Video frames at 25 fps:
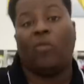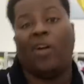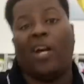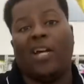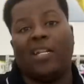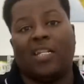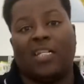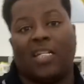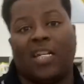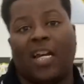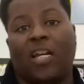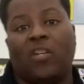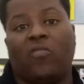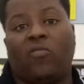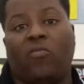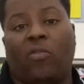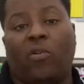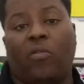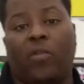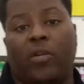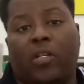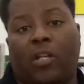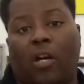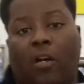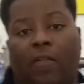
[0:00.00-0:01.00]
won't have to change the
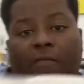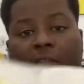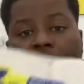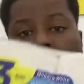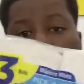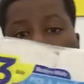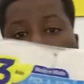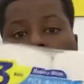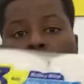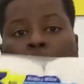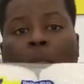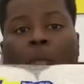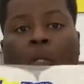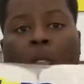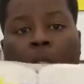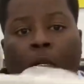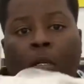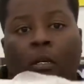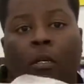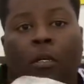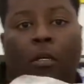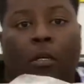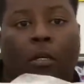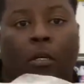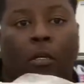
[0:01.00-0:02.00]
roll as often,
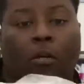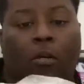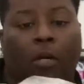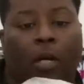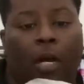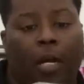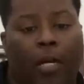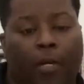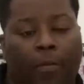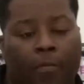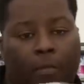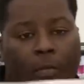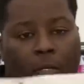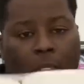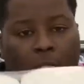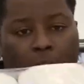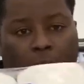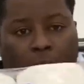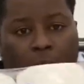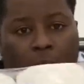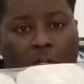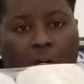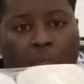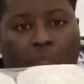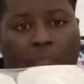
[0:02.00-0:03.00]
okay?
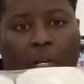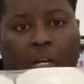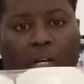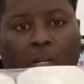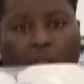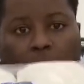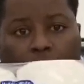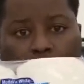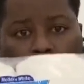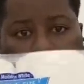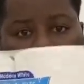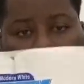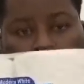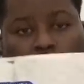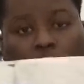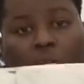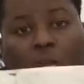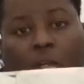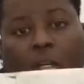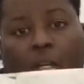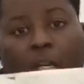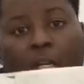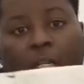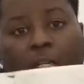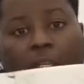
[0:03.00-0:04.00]
Cause they're bigger. So we're
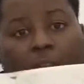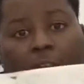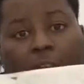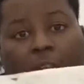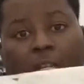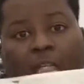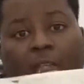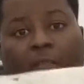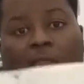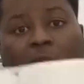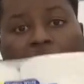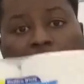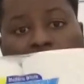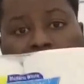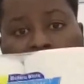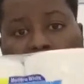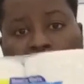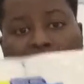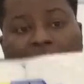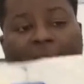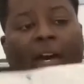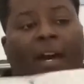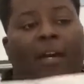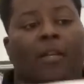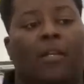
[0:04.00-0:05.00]
gonna get this for
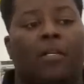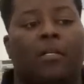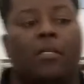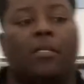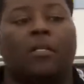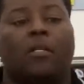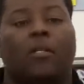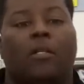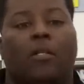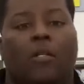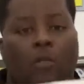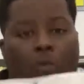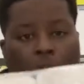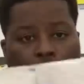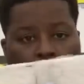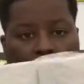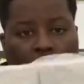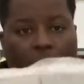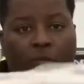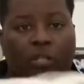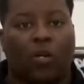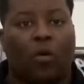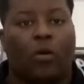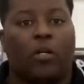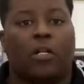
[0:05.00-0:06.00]
$5. We're
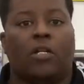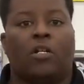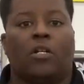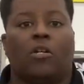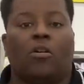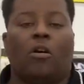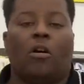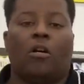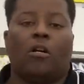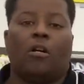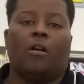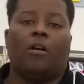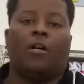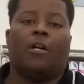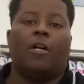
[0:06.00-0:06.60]
gonna throw it in the cart, all